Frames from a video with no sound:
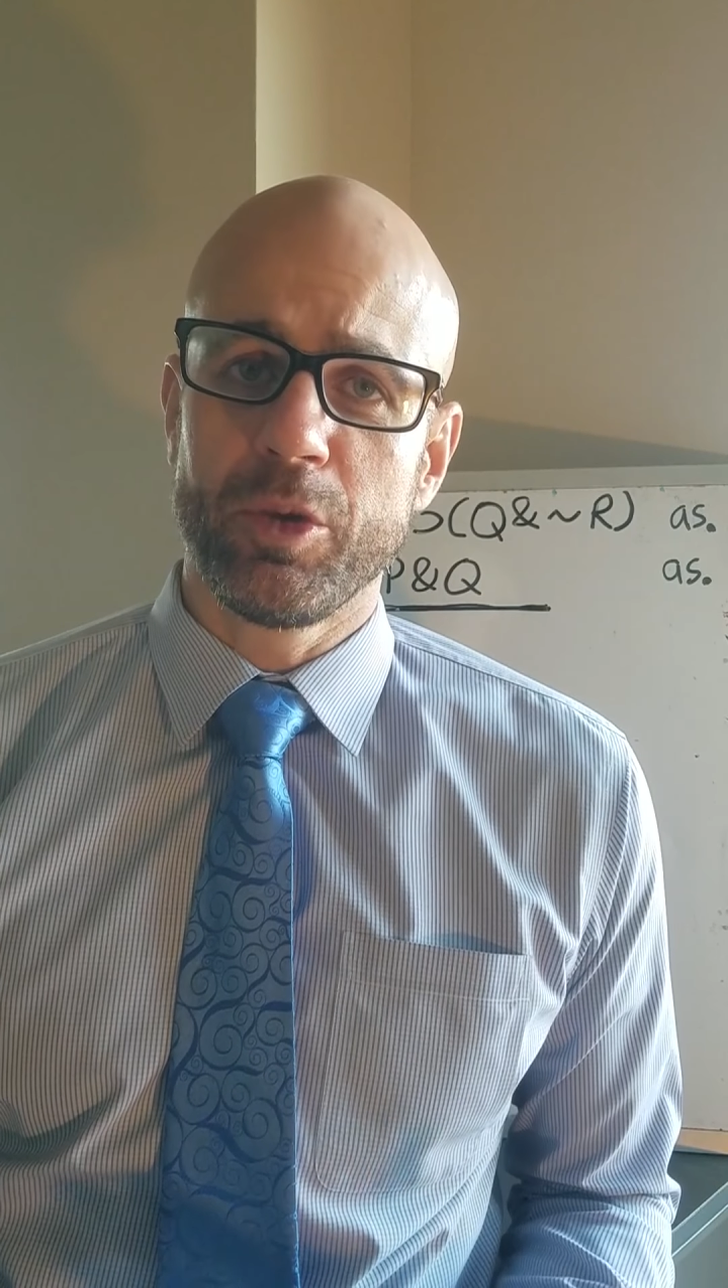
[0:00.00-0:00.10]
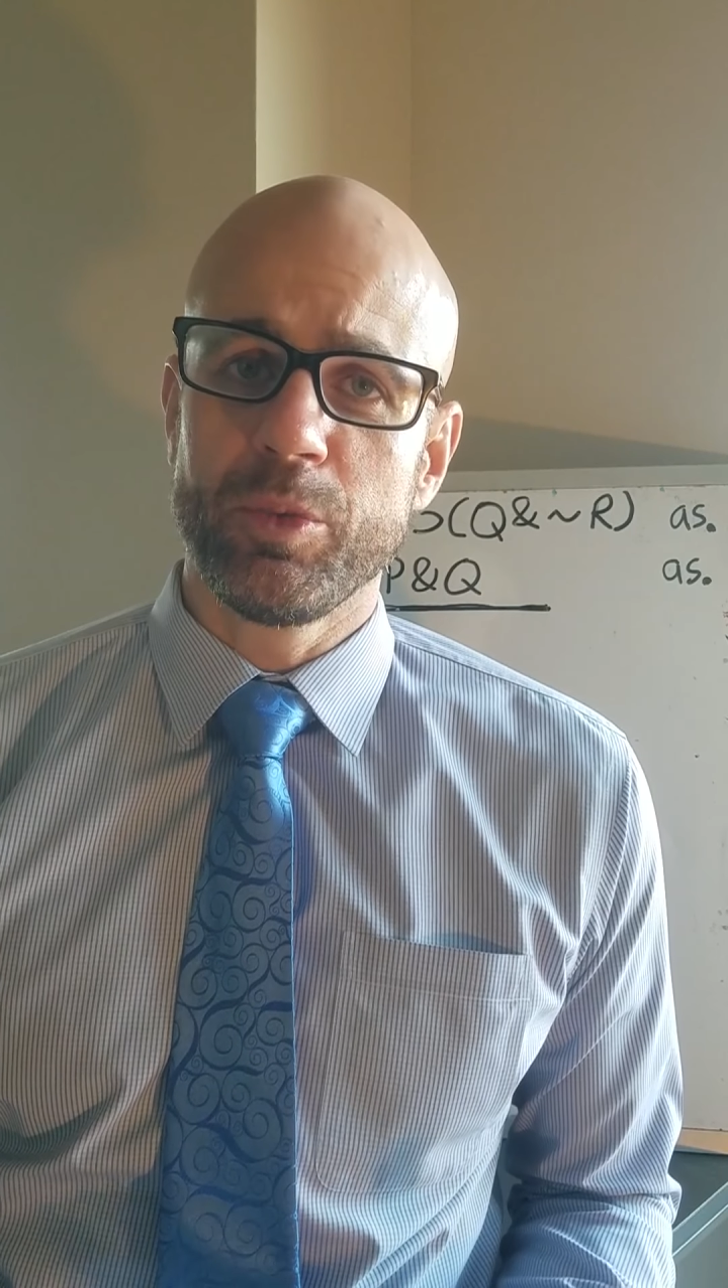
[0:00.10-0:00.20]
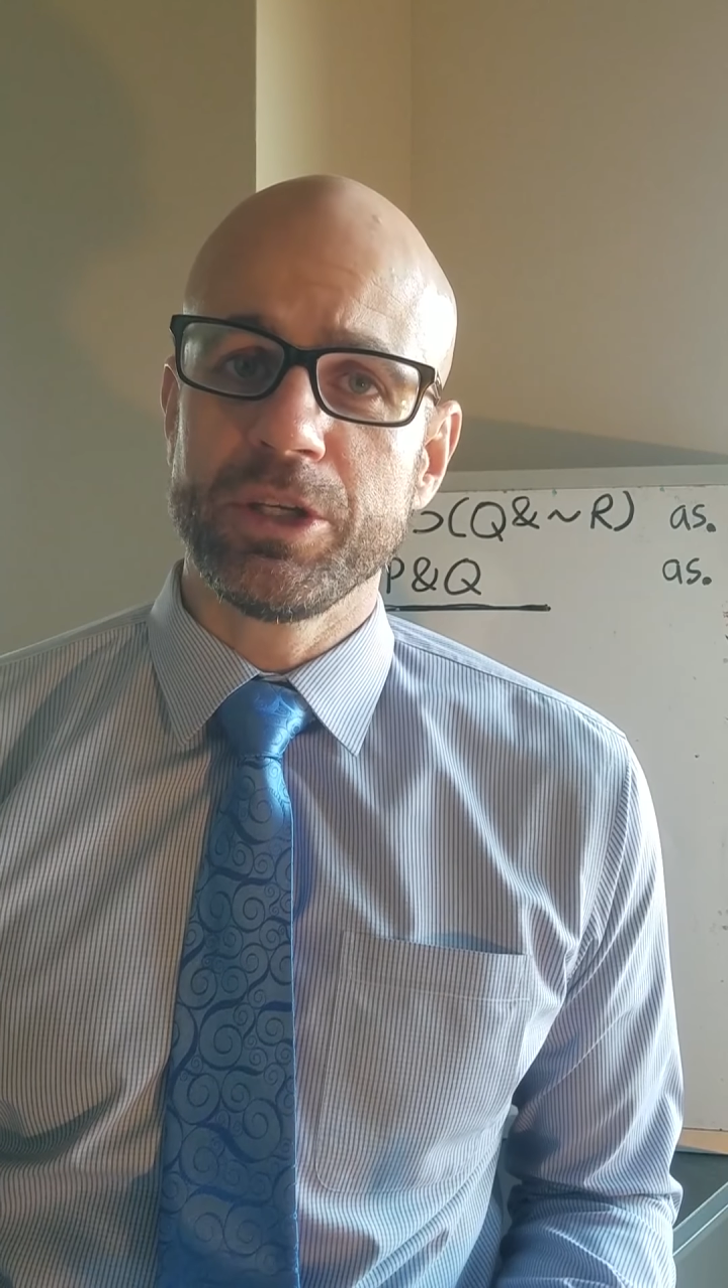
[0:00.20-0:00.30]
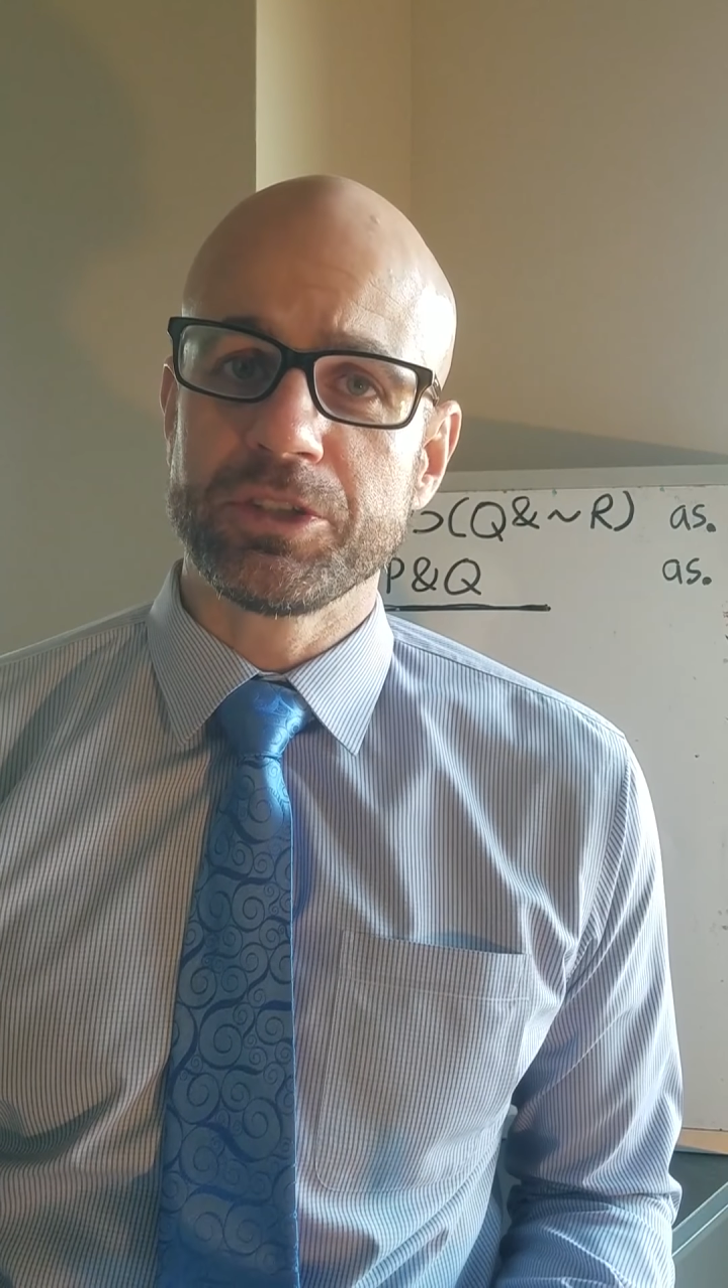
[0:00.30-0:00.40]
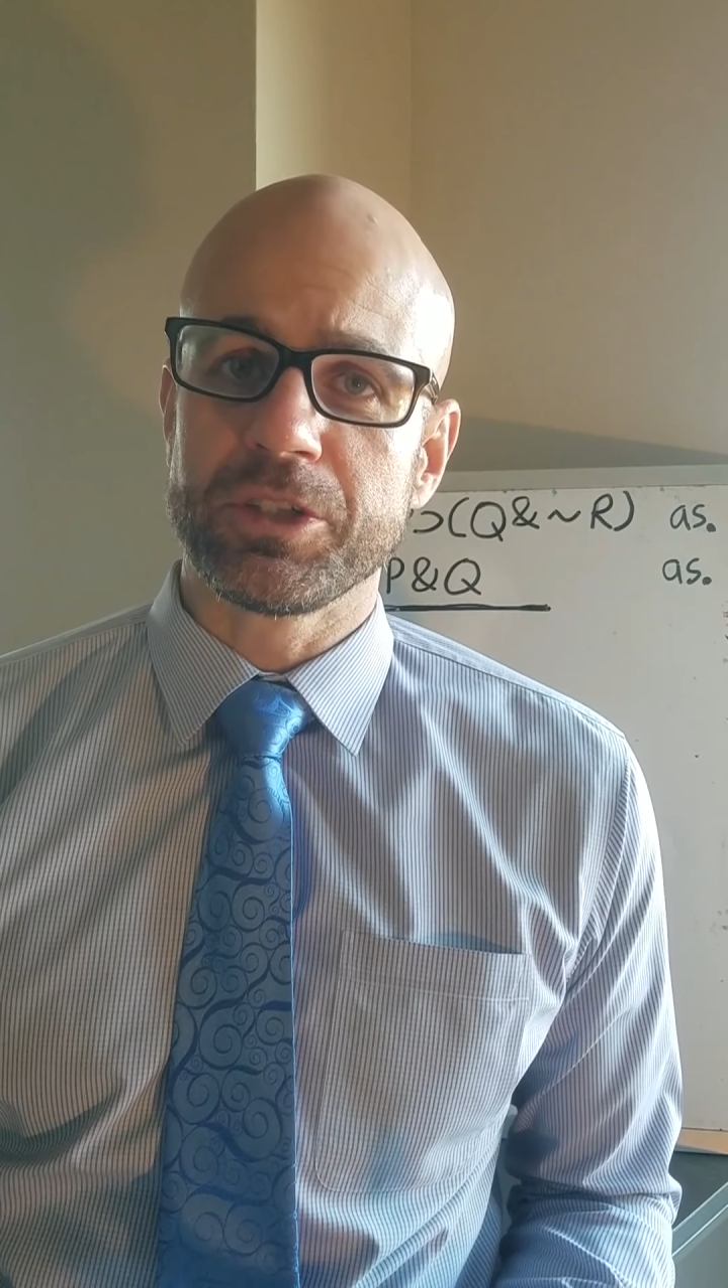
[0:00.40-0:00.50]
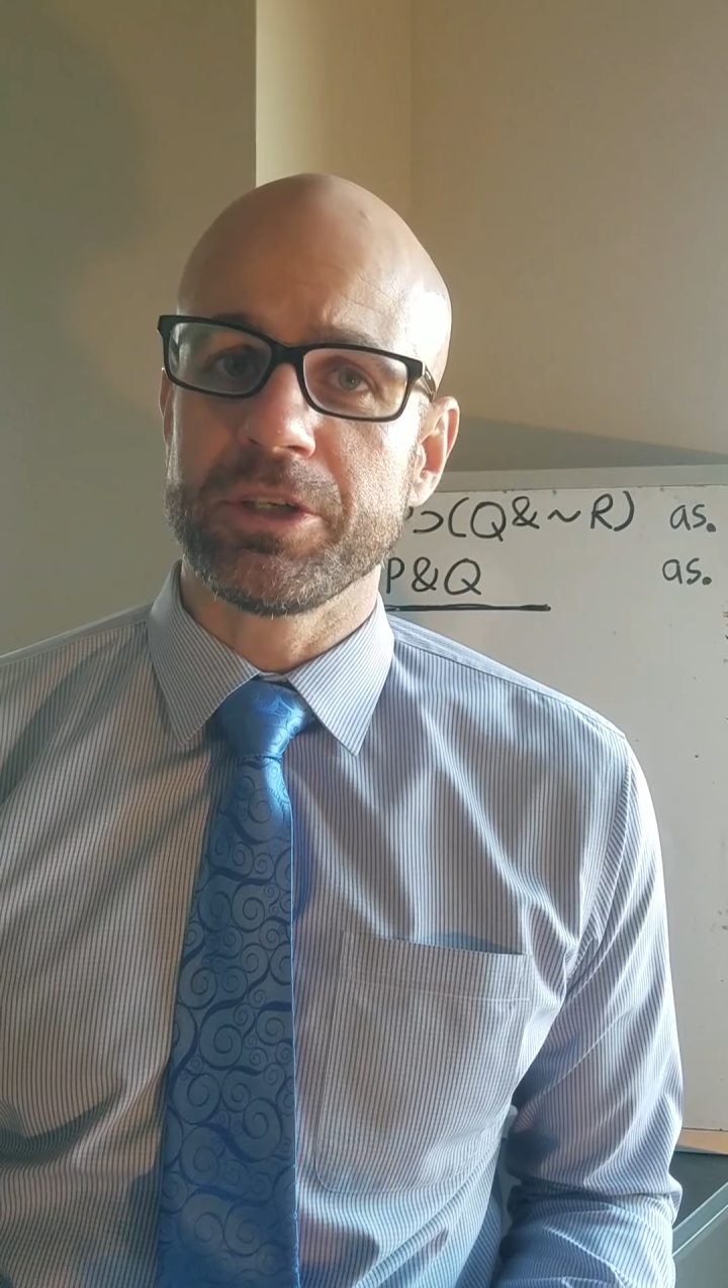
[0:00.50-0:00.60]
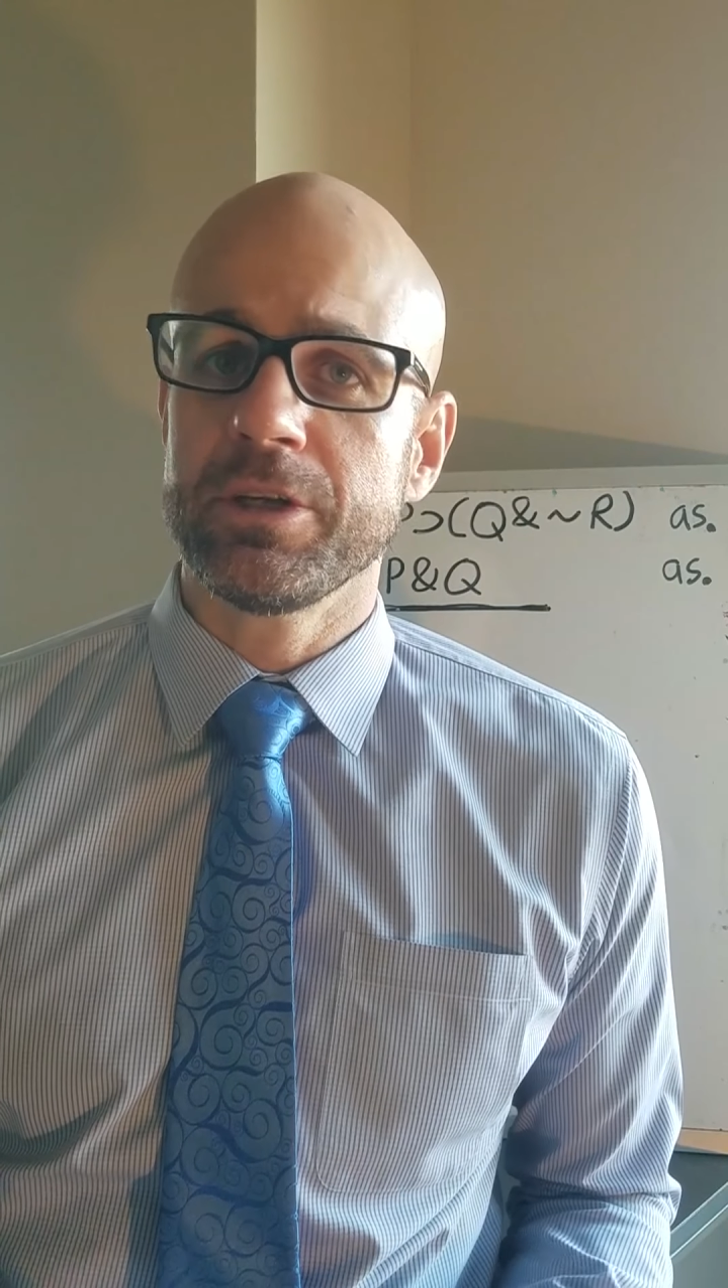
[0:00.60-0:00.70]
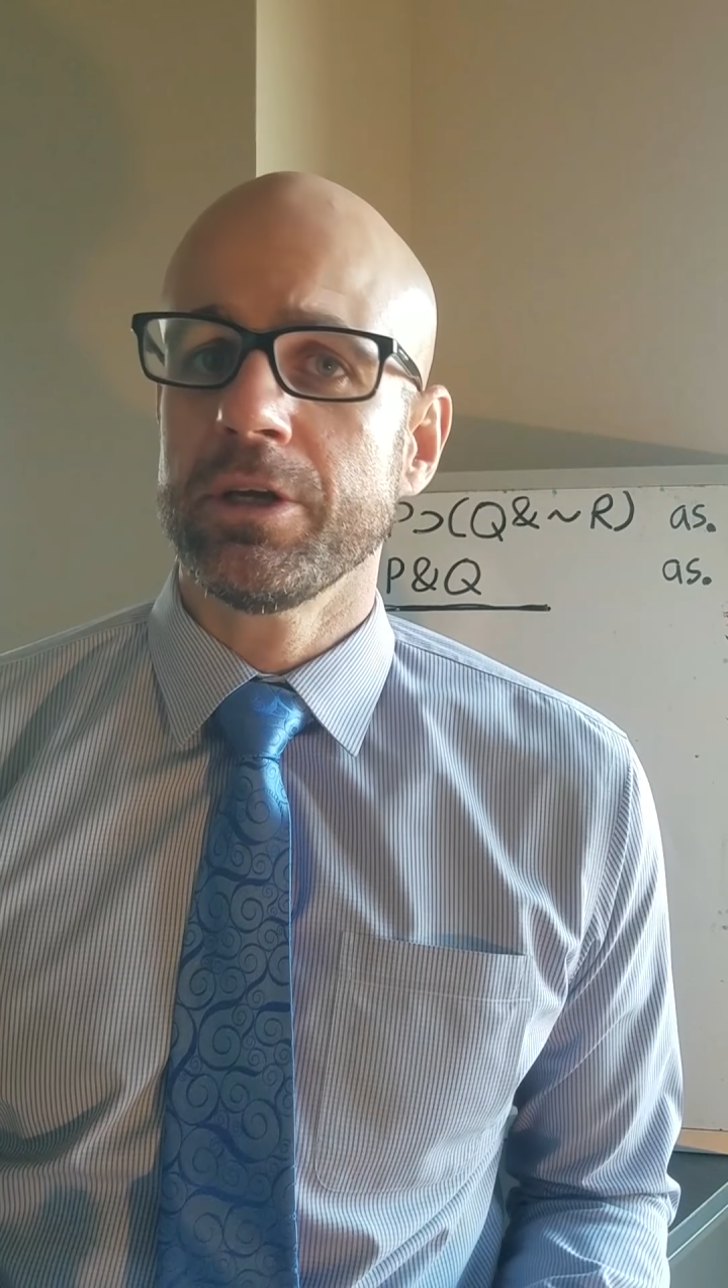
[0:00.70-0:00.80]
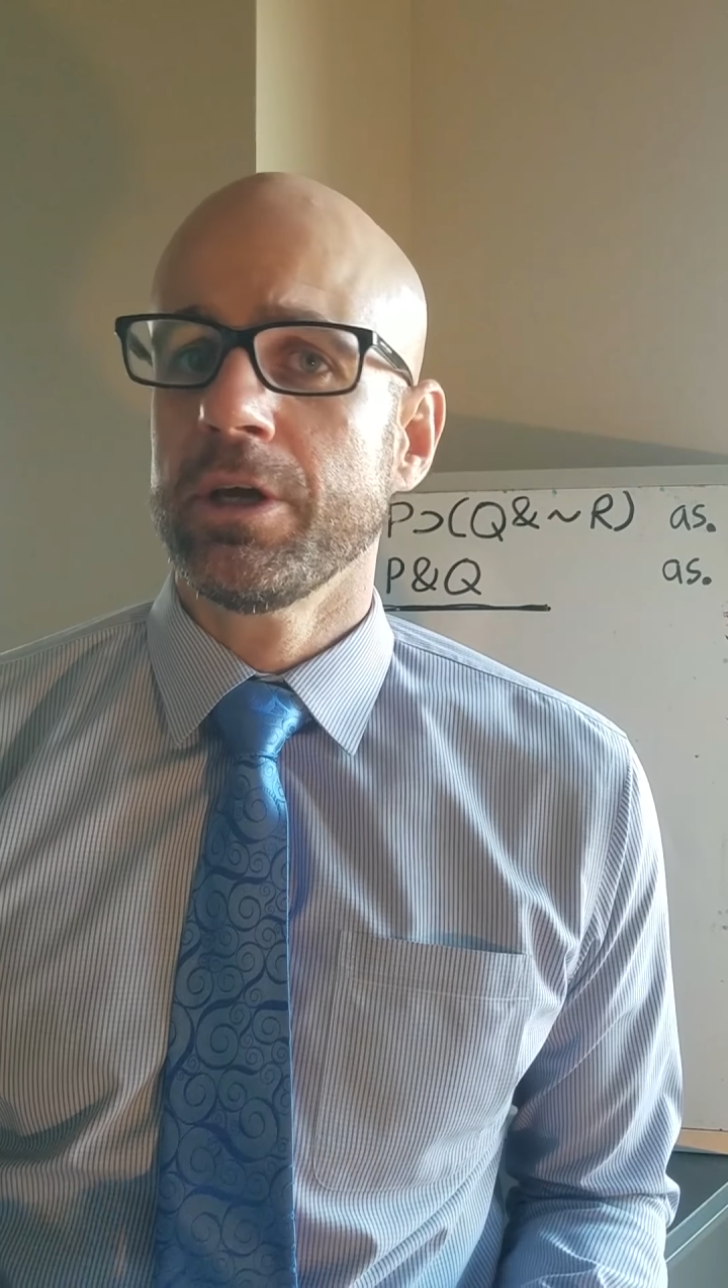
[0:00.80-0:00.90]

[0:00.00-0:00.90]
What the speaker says: reason